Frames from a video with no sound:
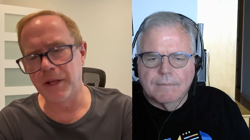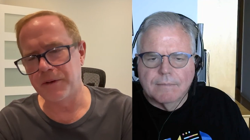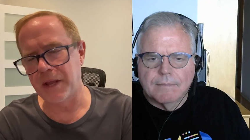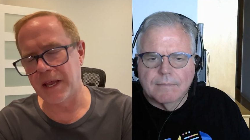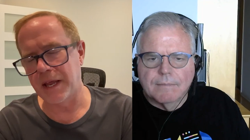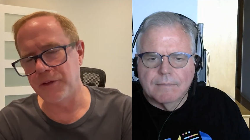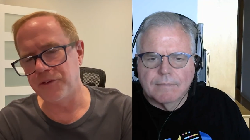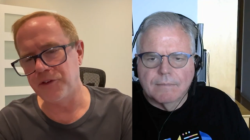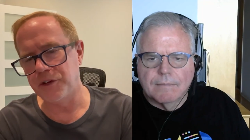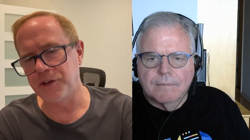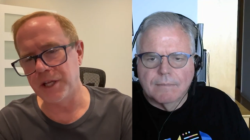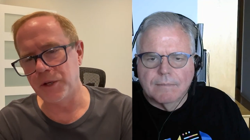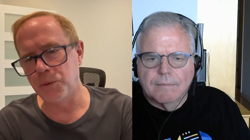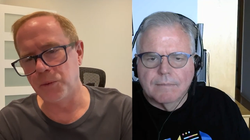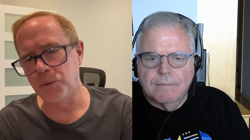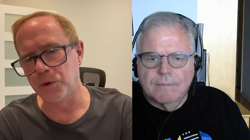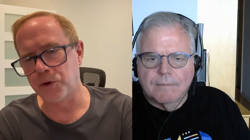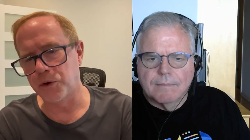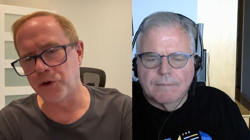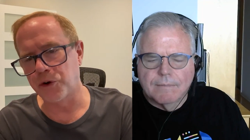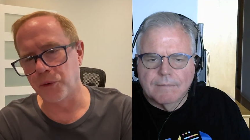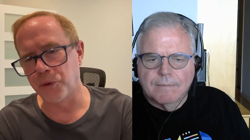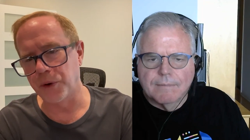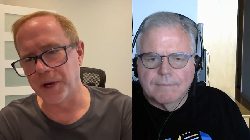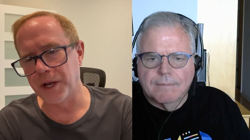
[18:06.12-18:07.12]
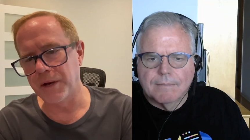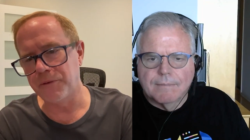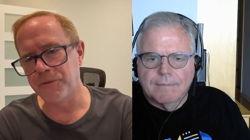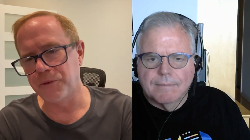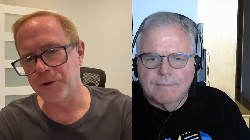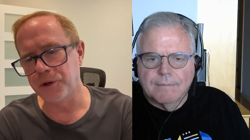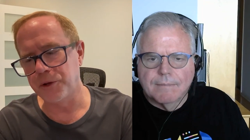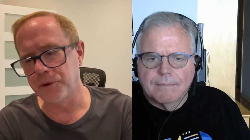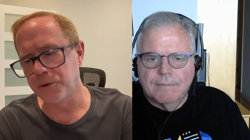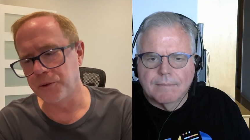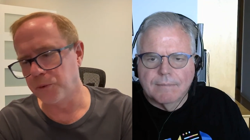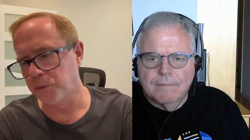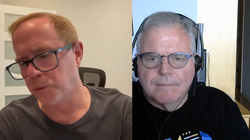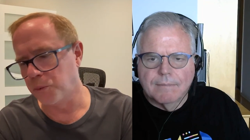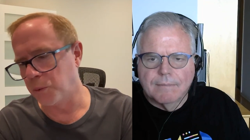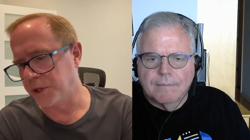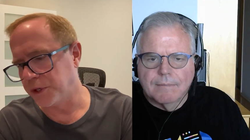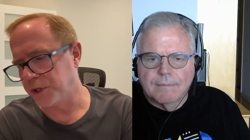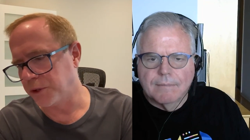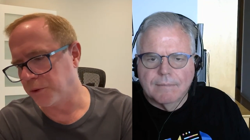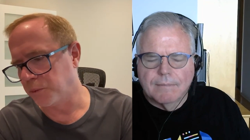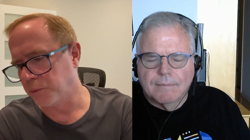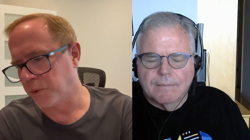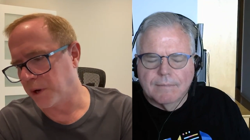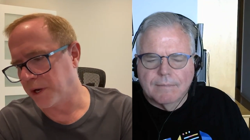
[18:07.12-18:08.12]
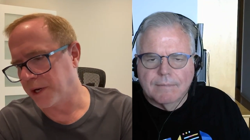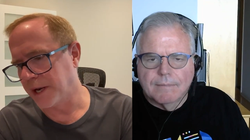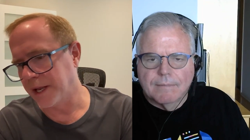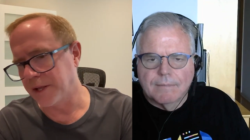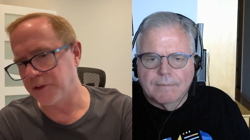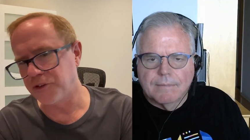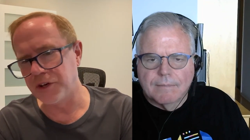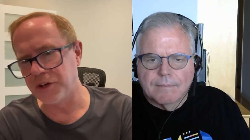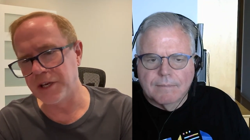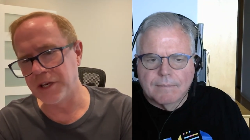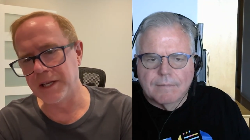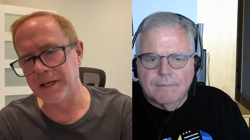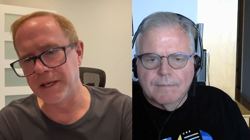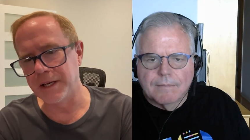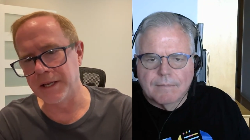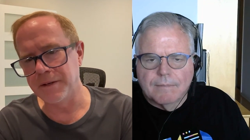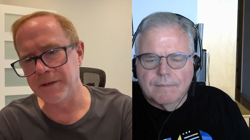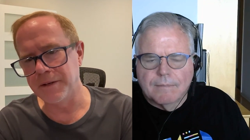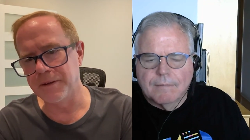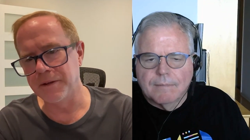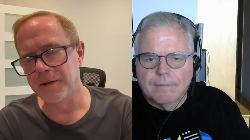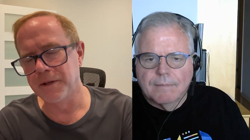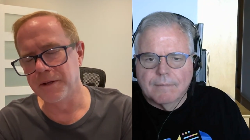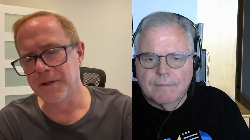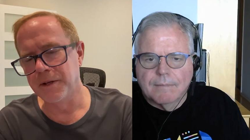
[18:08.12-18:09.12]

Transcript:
Speaker 1: AZD will create for you when you run AZD init.